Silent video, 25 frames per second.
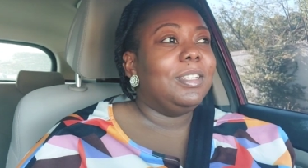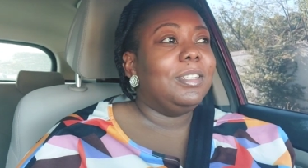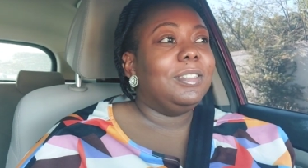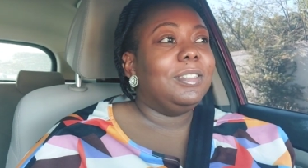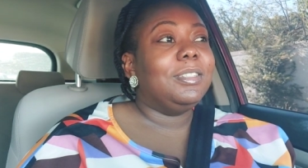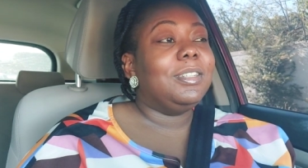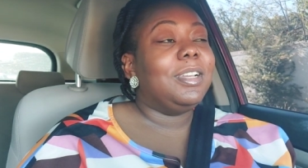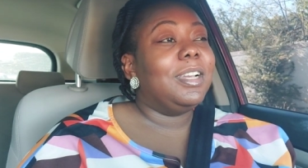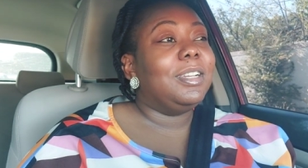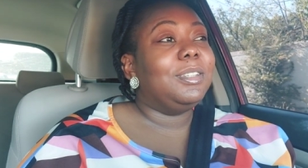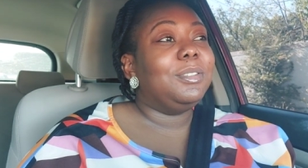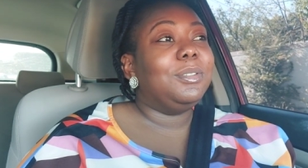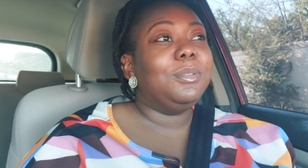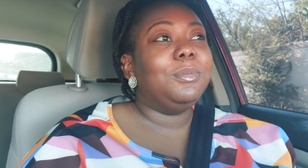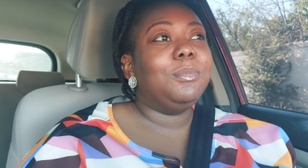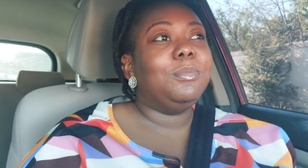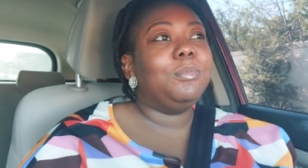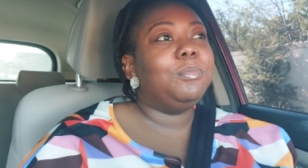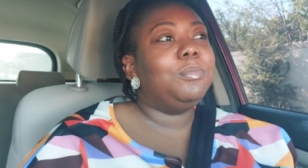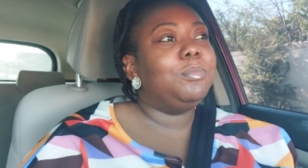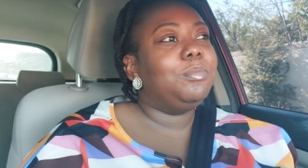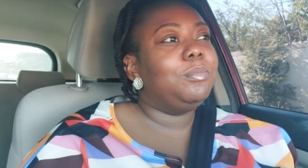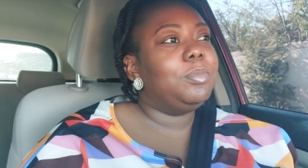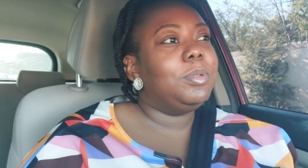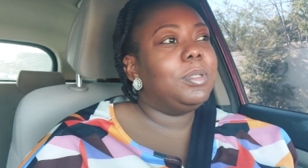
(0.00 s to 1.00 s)
you guys
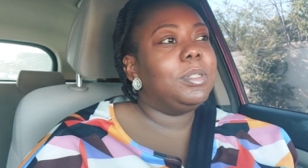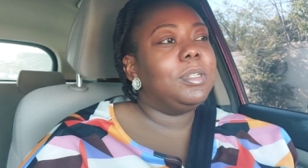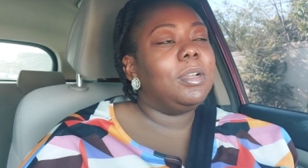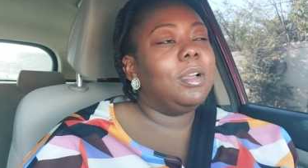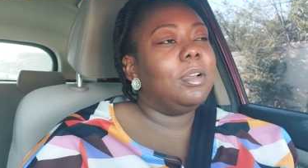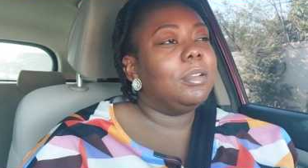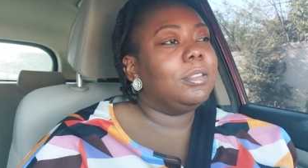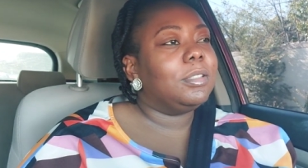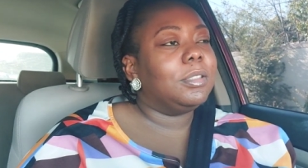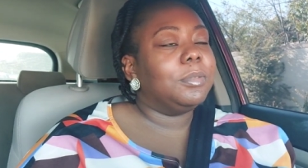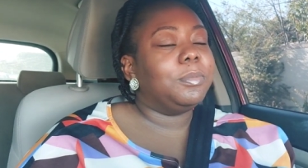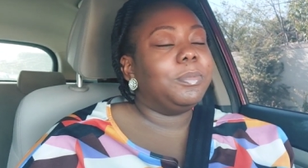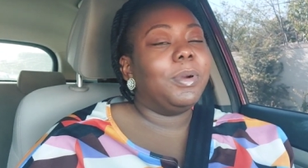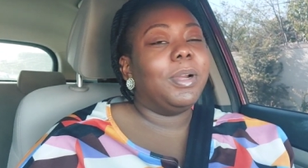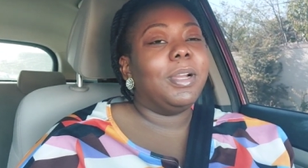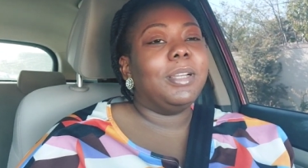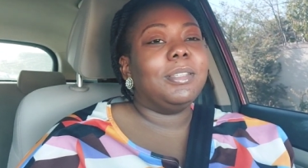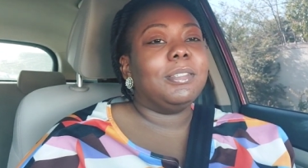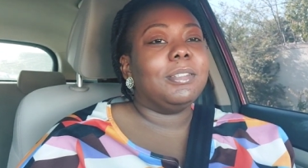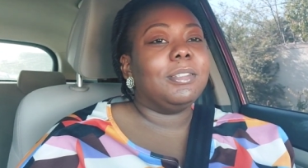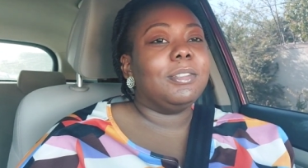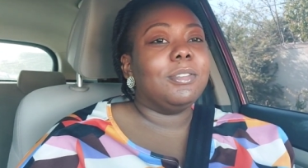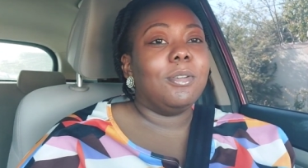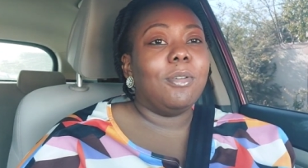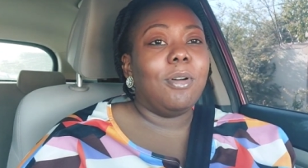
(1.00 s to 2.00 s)
would be
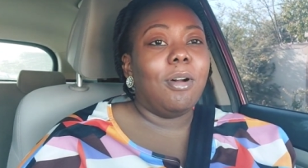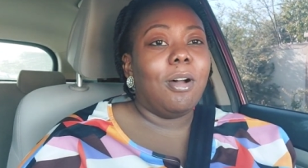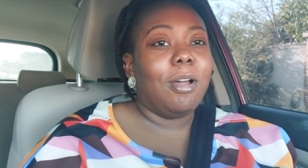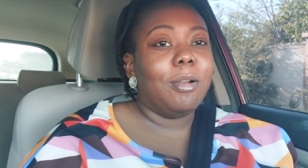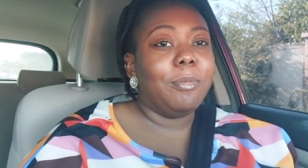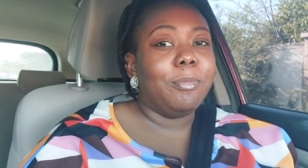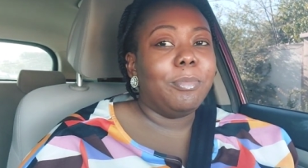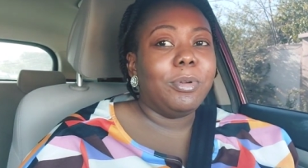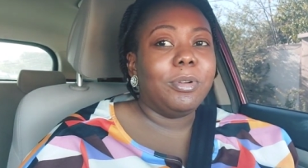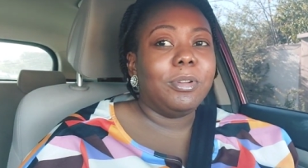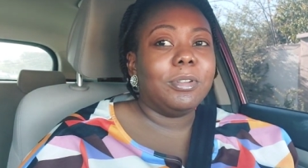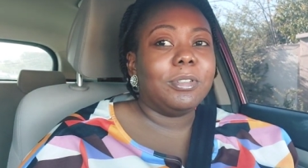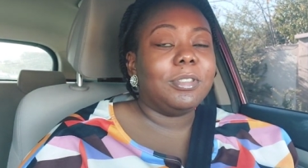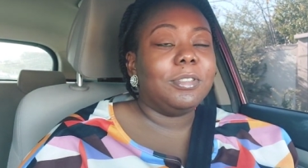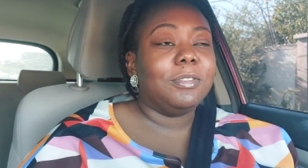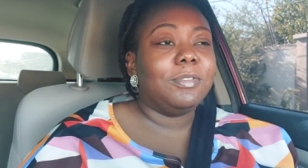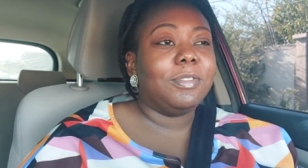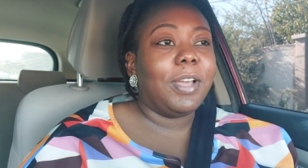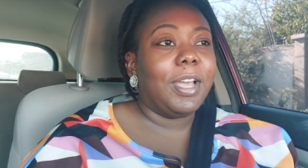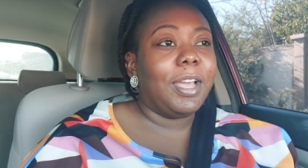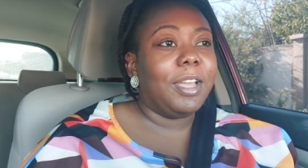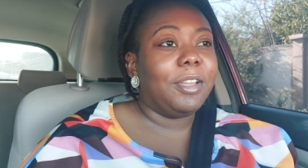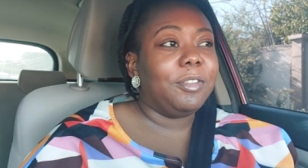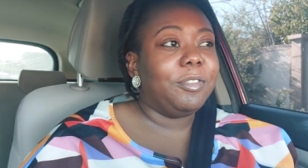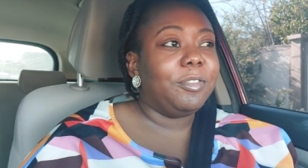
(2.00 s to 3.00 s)
surprised at how
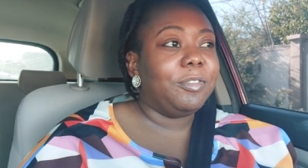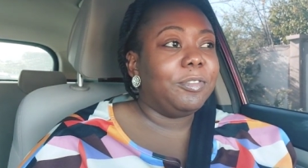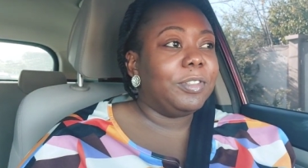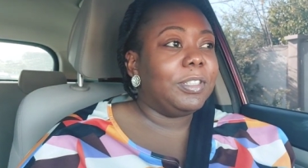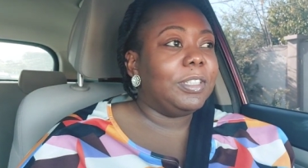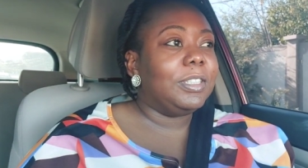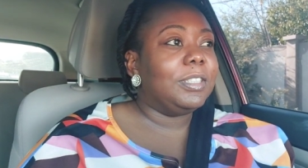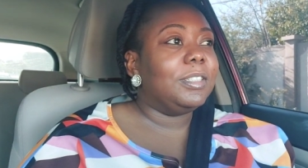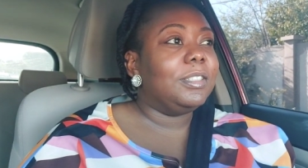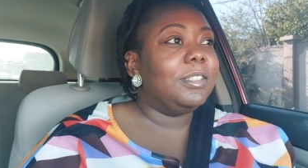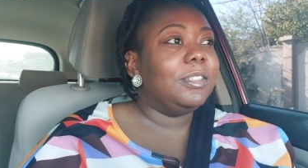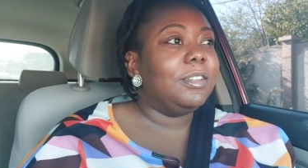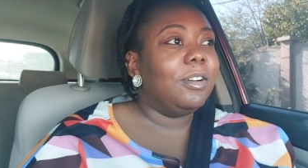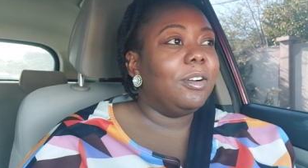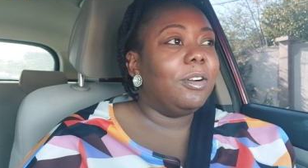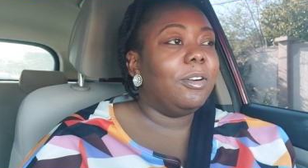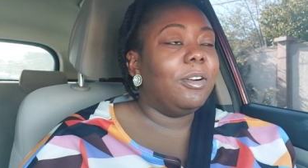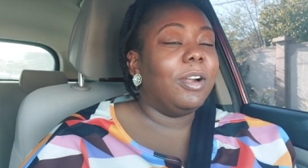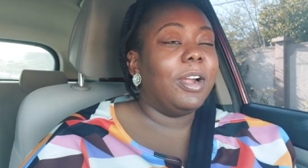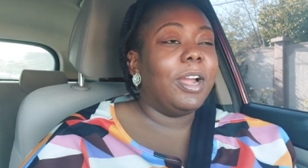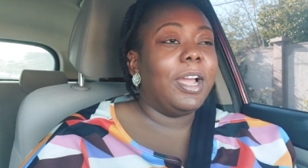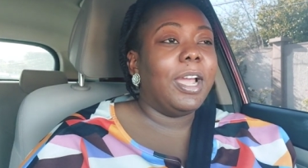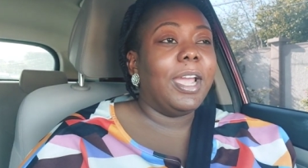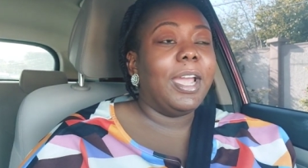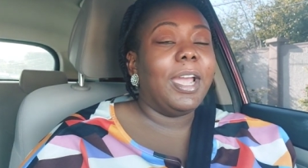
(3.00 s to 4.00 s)
unproductive i feel
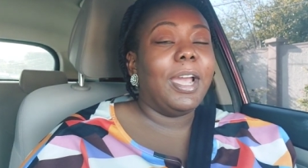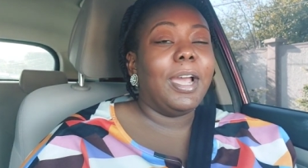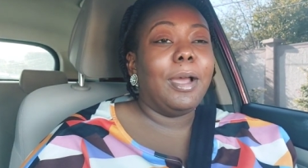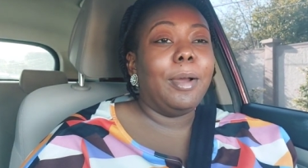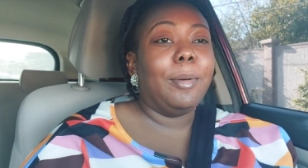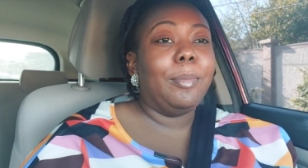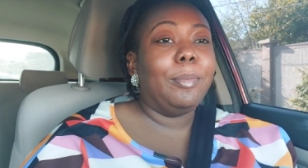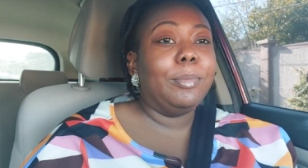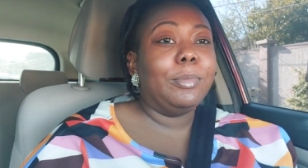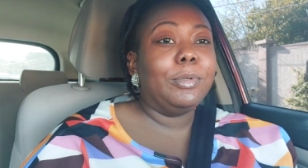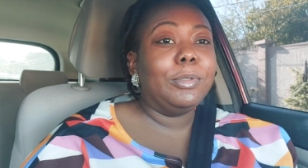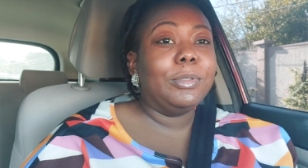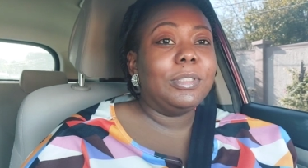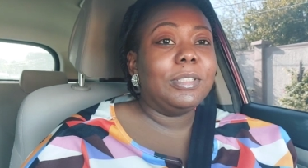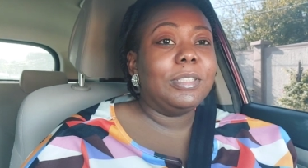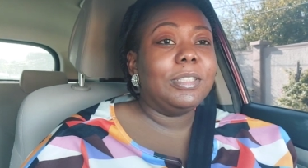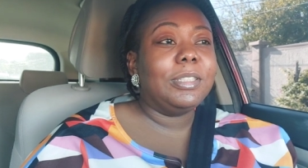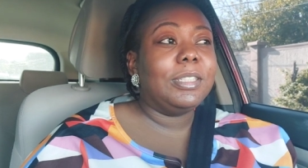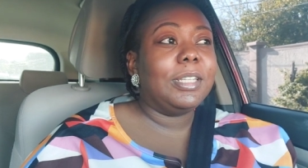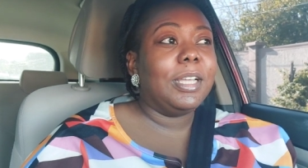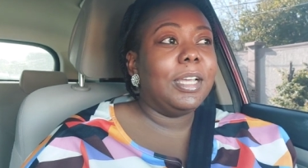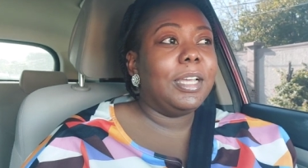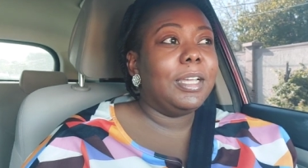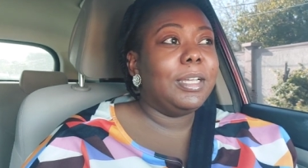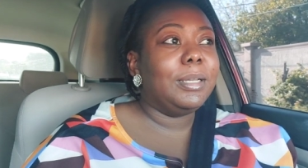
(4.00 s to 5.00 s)
or i am most of
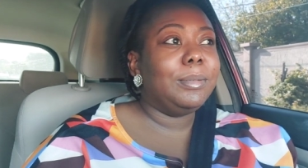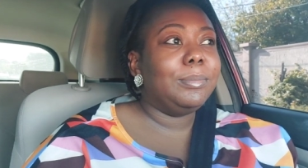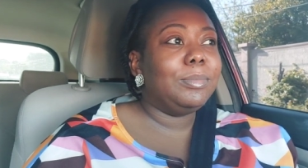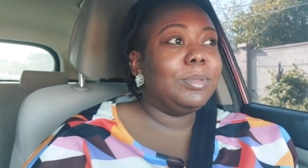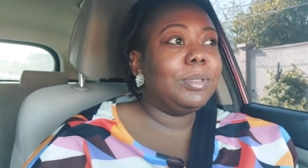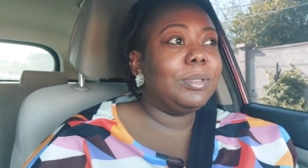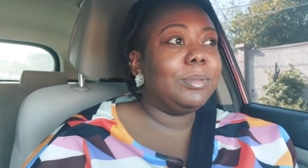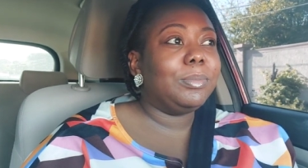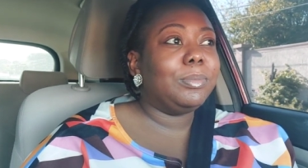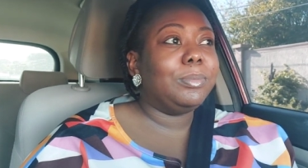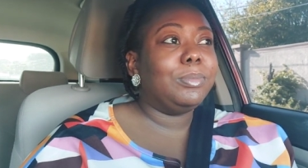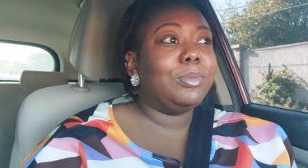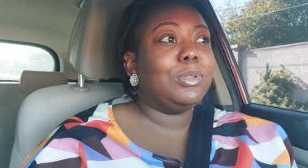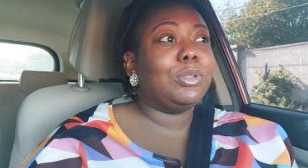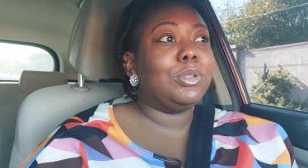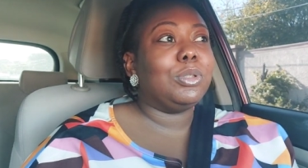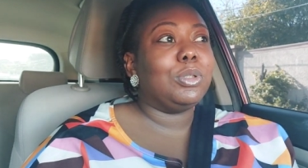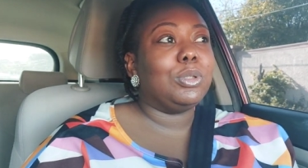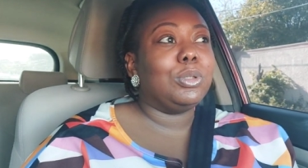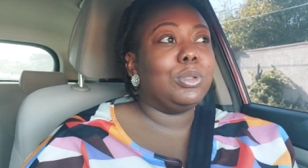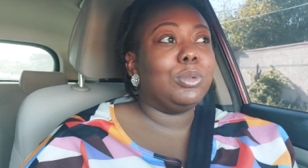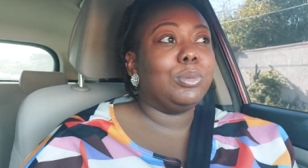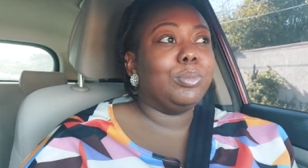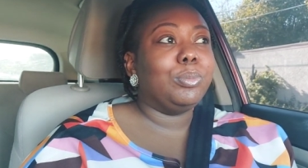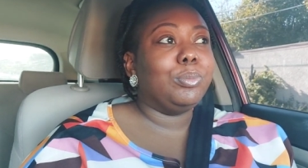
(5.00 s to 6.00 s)
the times
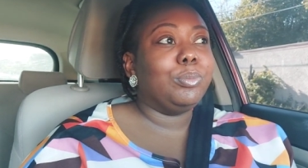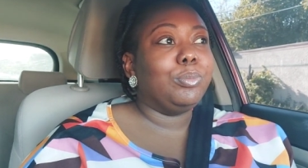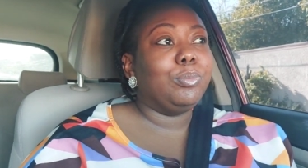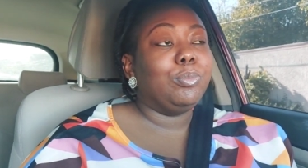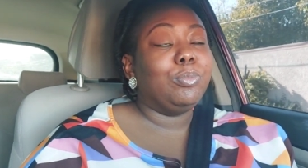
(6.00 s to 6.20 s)
so